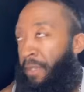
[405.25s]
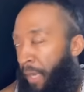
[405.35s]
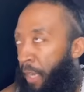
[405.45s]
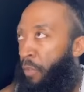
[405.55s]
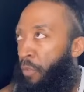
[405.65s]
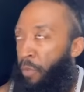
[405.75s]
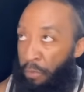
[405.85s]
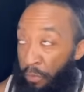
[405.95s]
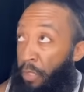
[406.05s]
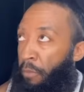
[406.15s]
title,
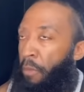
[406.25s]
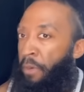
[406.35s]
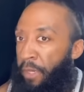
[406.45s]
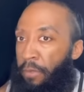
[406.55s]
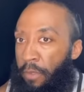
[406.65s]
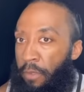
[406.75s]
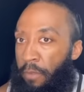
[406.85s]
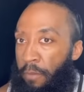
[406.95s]
but we're talking about breaking one.